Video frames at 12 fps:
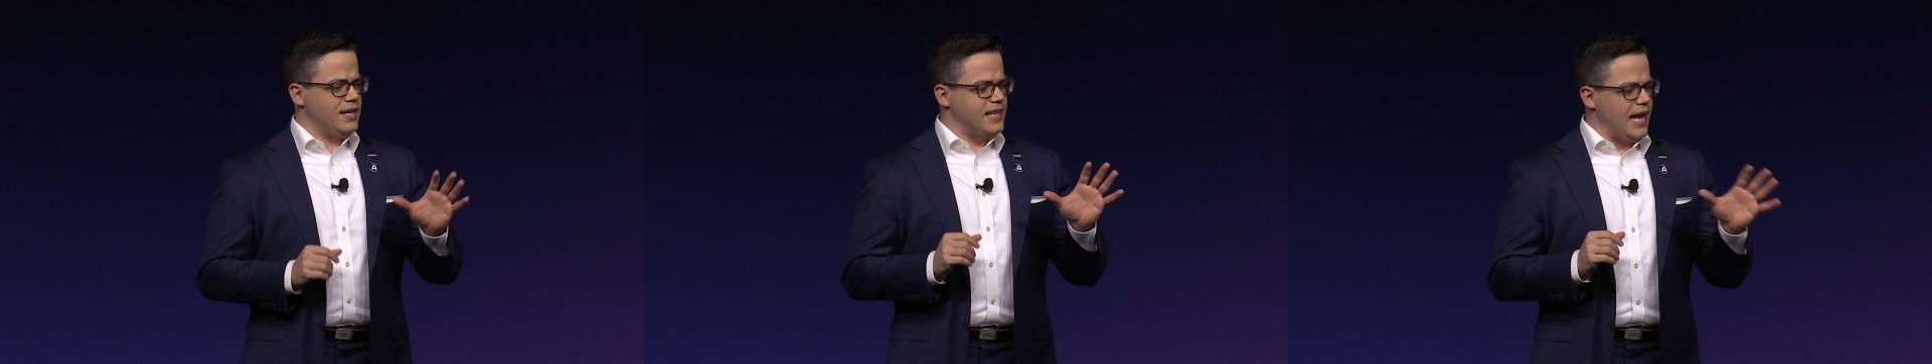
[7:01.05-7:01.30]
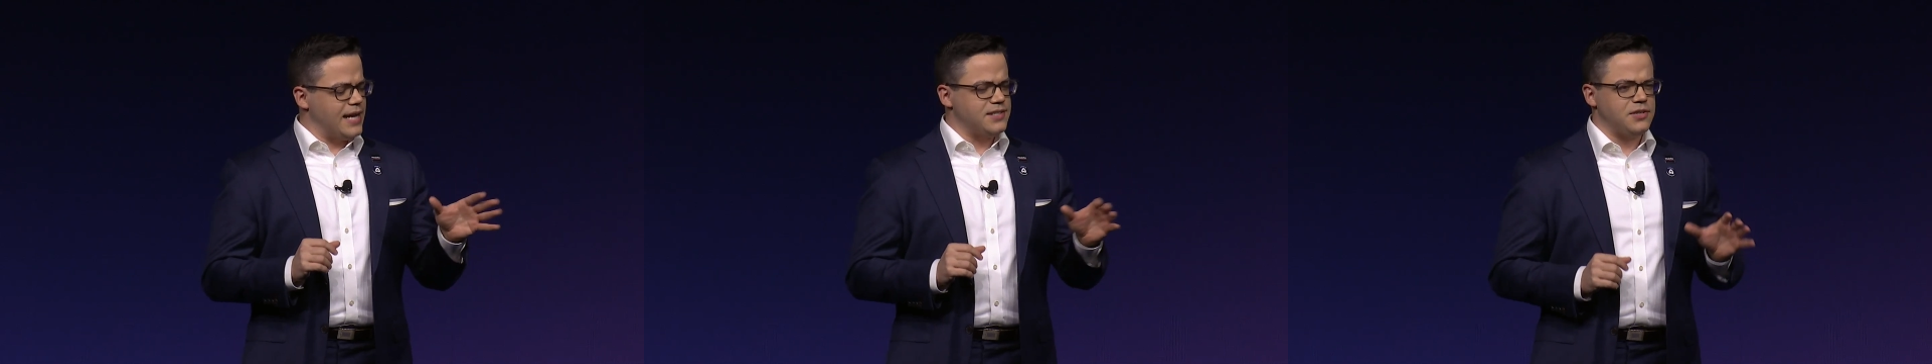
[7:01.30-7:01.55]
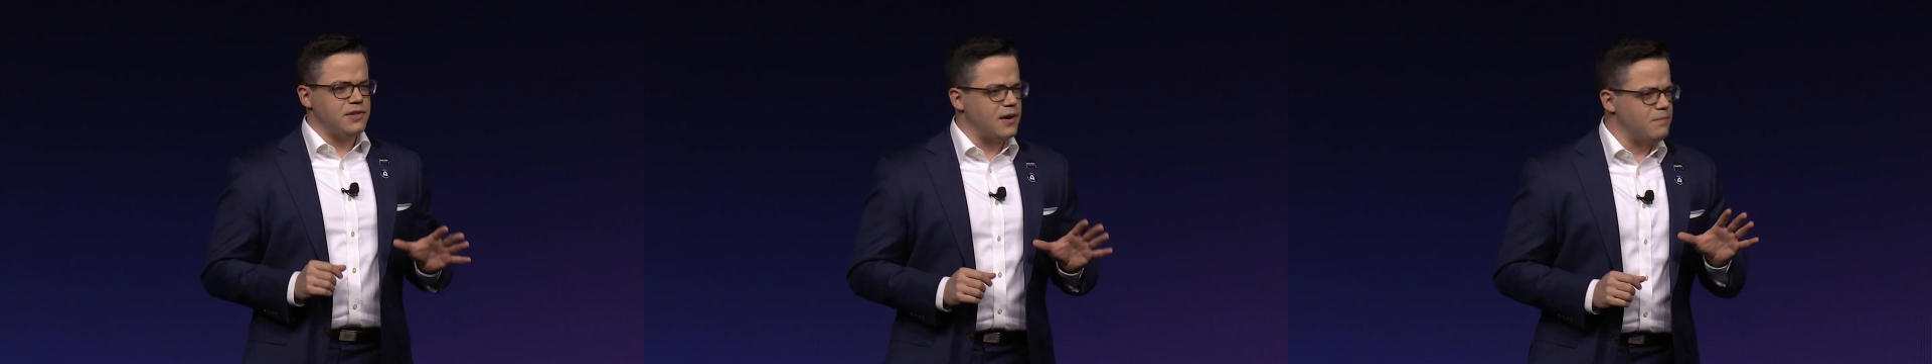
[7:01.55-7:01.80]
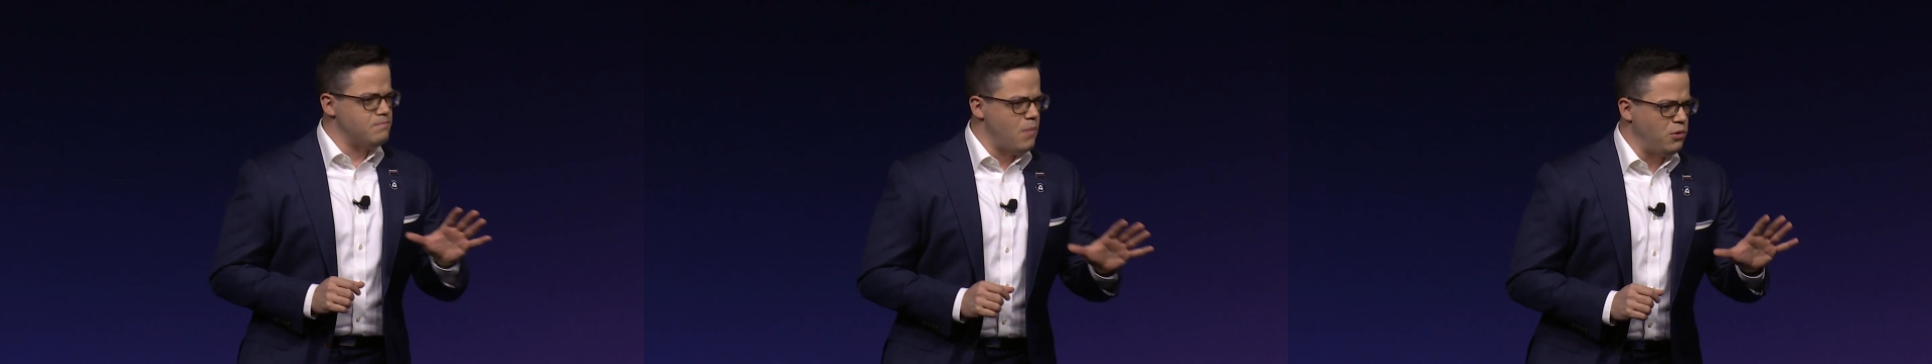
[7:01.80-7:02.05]
to answer their
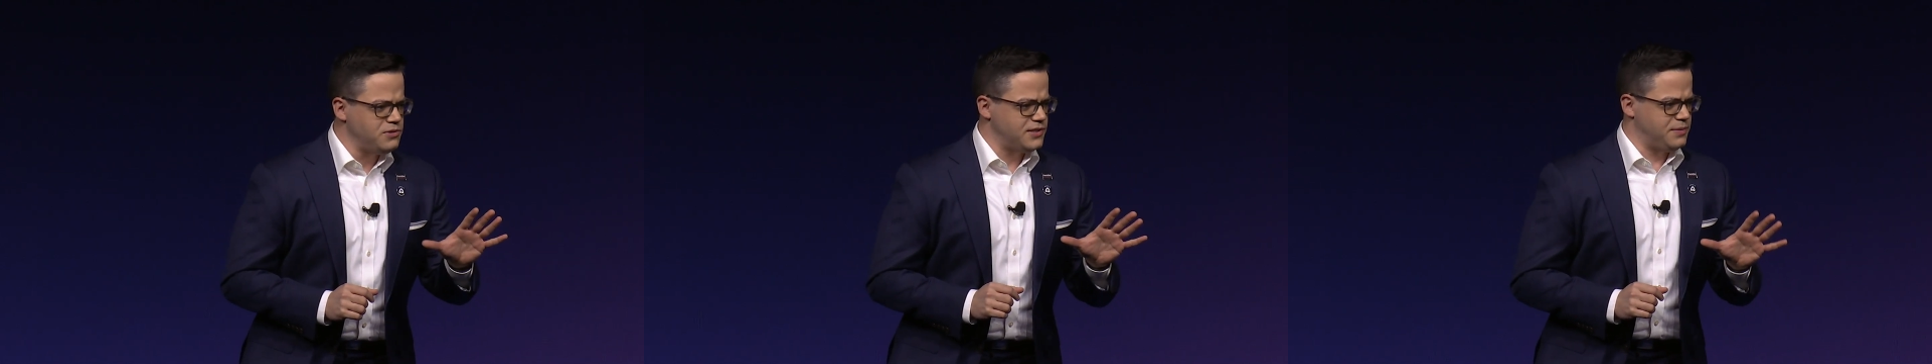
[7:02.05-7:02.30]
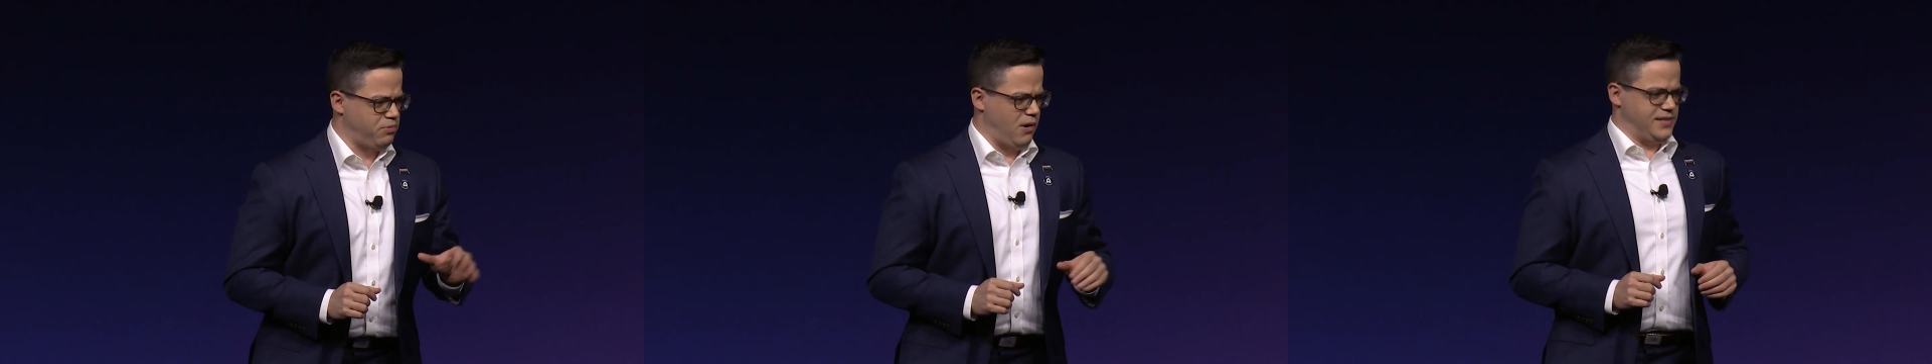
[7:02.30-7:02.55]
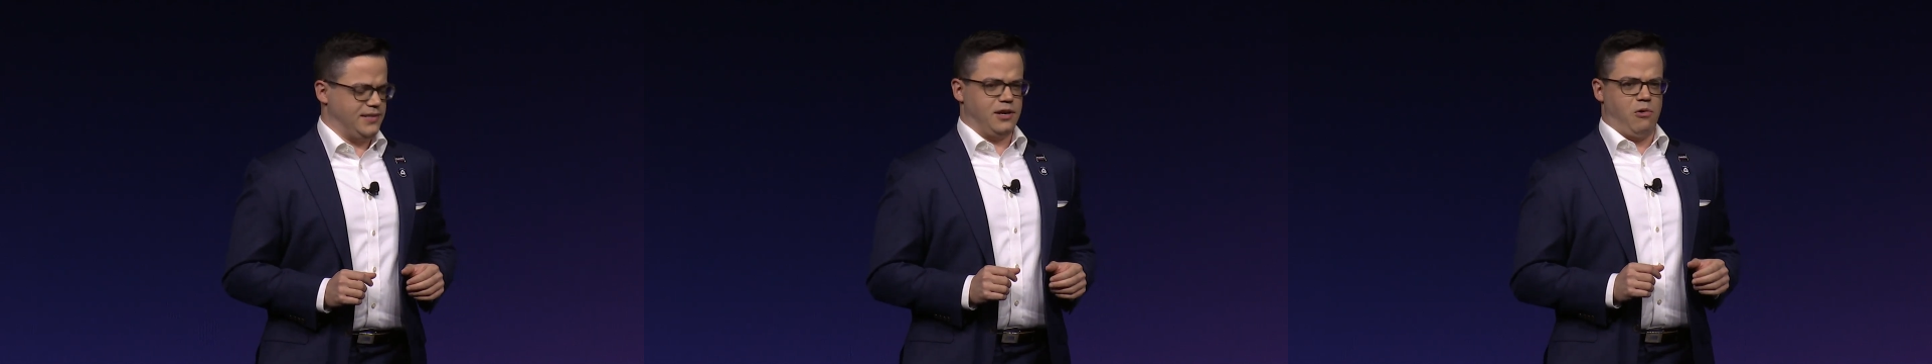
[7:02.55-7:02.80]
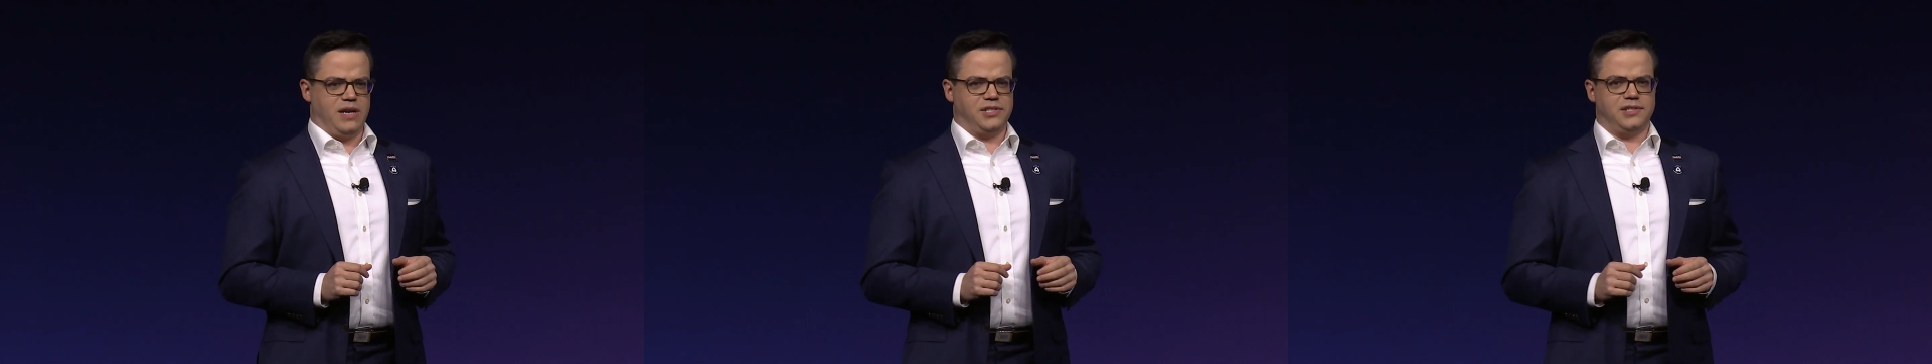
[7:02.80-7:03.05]
most pressing
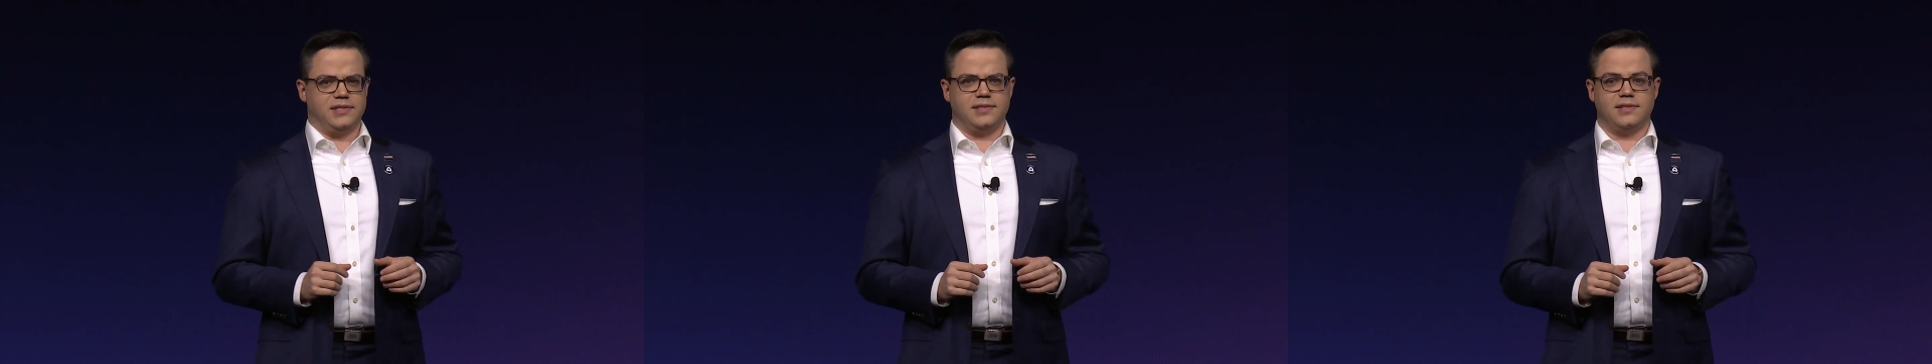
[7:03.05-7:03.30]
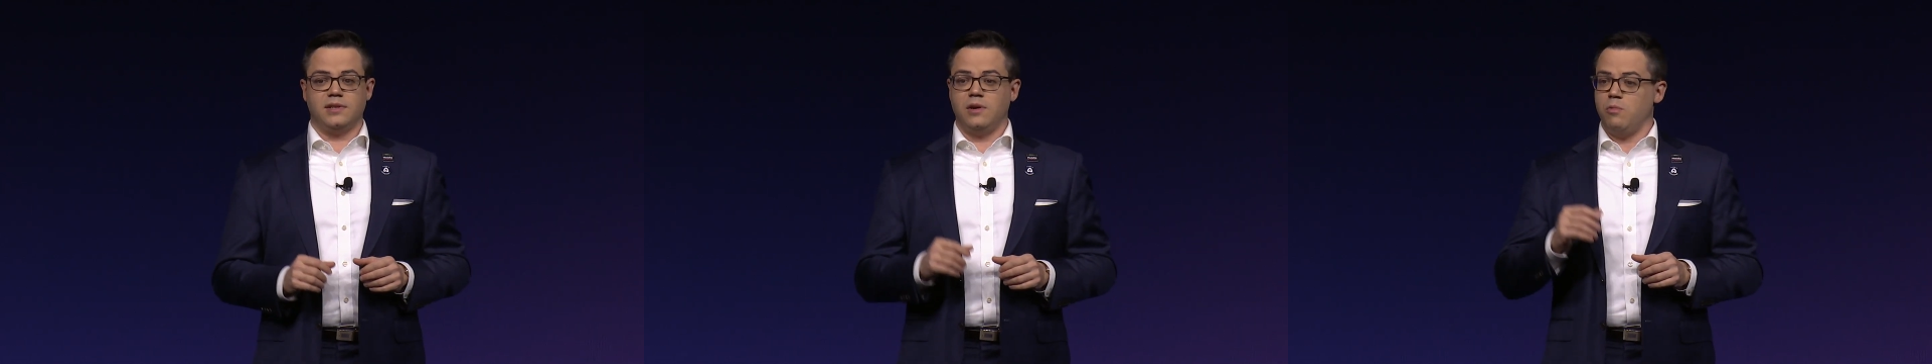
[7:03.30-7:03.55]
questions